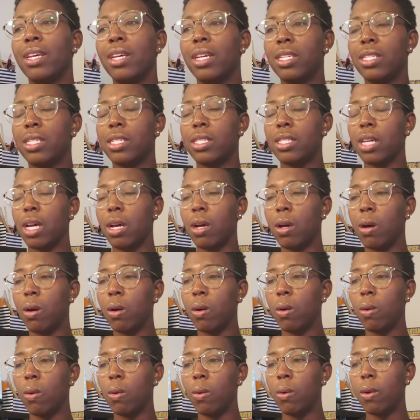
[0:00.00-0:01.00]

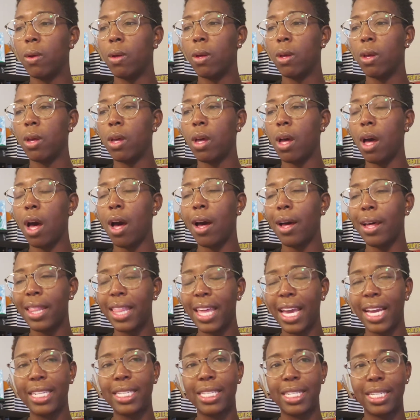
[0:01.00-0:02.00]
So all
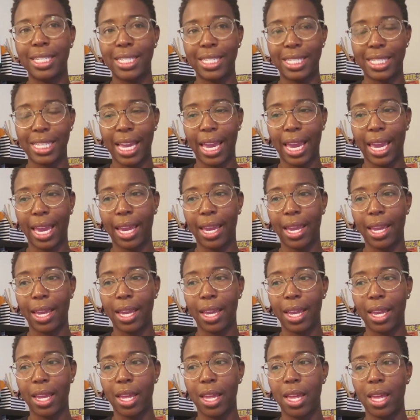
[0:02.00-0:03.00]
that to say,
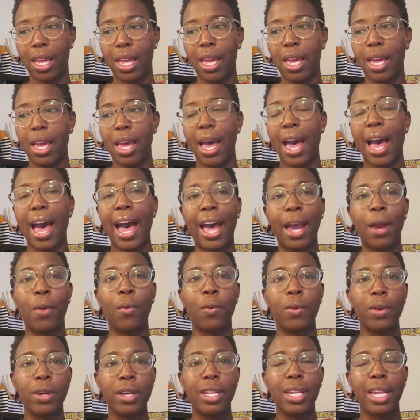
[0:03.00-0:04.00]
I
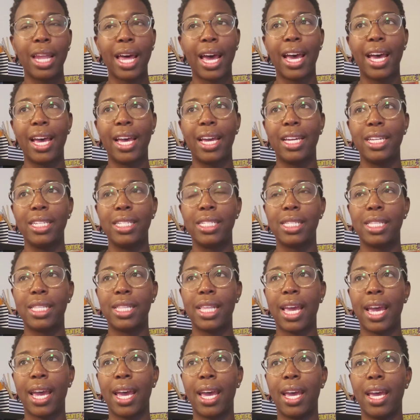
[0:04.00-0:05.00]
realized
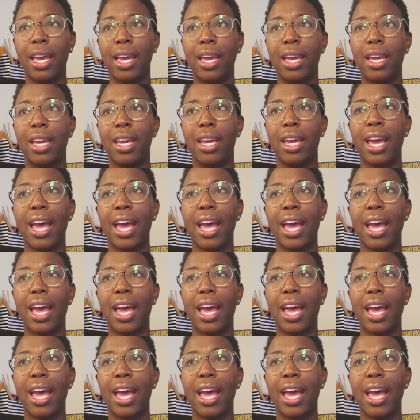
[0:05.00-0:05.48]
that